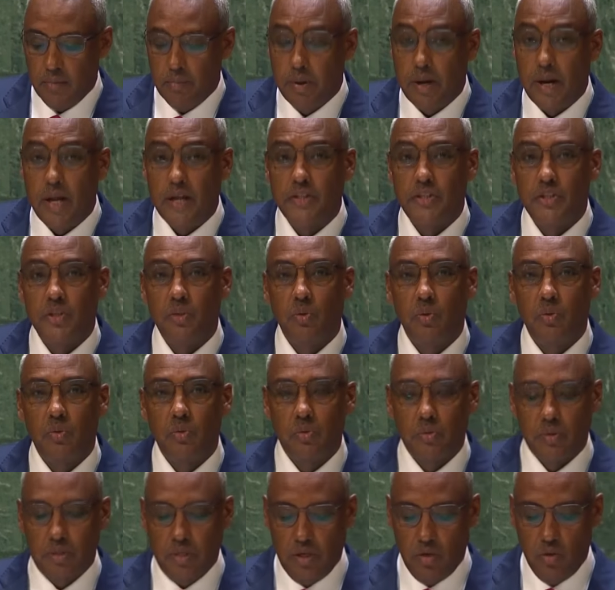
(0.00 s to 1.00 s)
Excellency
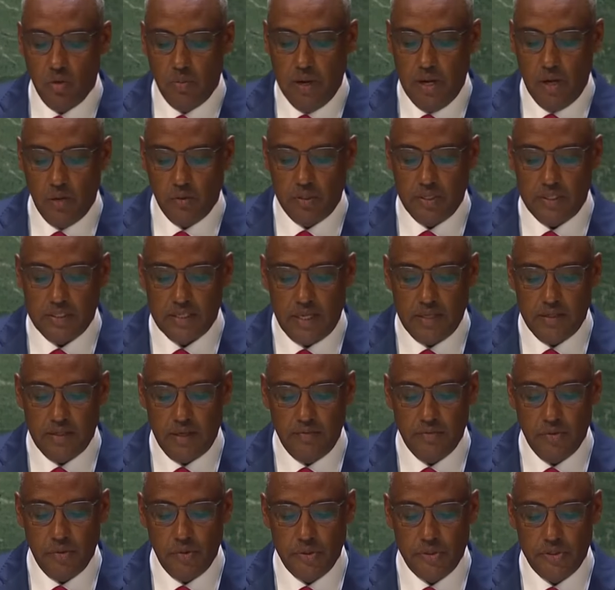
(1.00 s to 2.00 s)
Secretary General
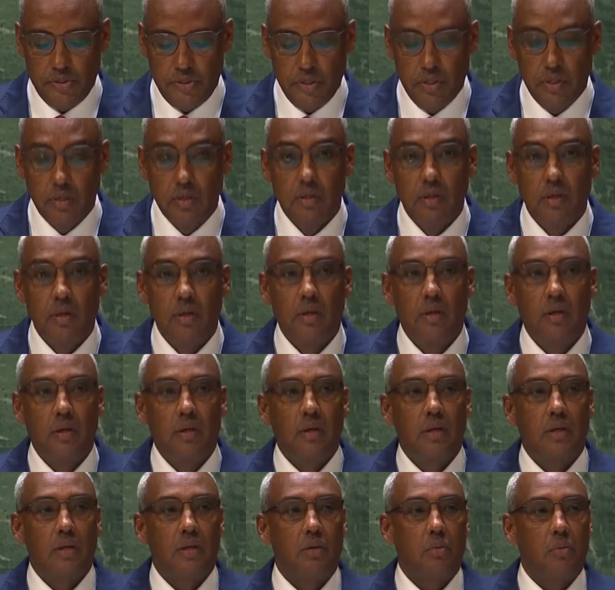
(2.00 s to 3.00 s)
of the United
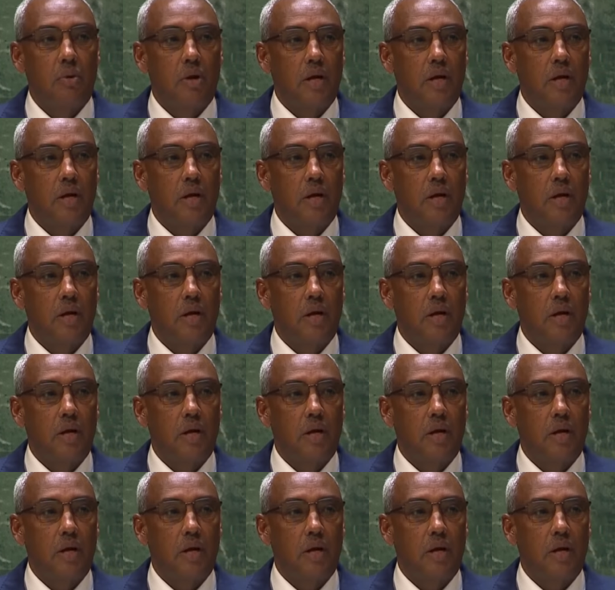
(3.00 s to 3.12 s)
Nations,